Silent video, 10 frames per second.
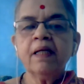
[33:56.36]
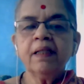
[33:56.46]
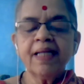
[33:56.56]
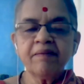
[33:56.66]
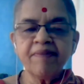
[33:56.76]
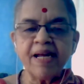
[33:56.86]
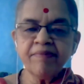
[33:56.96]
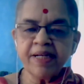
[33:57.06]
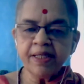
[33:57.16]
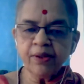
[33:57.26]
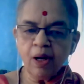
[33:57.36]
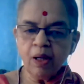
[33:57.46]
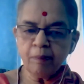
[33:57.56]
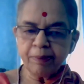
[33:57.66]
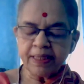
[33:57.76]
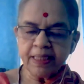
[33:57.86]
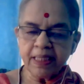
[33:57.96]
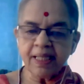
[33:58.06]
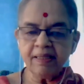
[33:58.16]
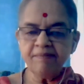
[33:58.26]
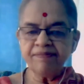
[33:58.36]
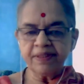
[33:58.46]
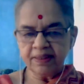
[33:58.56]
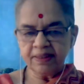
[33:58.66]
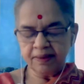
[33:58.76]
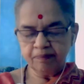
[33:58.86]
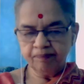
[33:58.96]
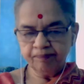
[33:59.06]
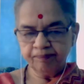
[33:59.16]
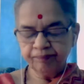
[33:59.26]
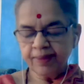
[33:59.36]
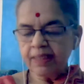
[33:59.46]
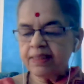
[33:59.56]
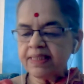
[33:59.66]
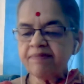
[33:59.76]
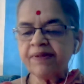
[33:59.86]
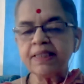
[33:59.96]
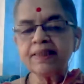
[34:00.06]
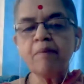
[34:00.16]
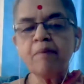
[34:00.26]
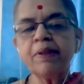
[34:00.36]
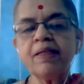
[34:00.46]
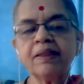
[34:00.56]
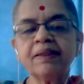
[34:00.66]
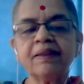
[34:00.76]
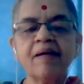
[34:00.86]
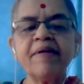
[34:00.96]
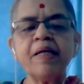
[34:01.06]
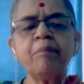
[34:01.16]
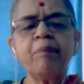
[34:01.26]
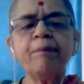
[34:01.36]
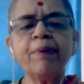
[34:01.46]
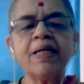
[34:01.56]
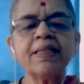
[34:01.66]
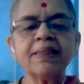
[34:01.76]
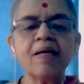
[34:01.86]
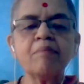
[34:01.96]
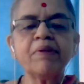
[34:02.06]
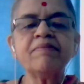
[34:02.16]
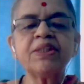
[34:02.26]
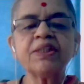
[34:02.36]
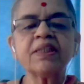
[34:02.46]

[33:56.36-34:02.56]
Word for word: that when we draw a particular inference, say for example, a very popular example which is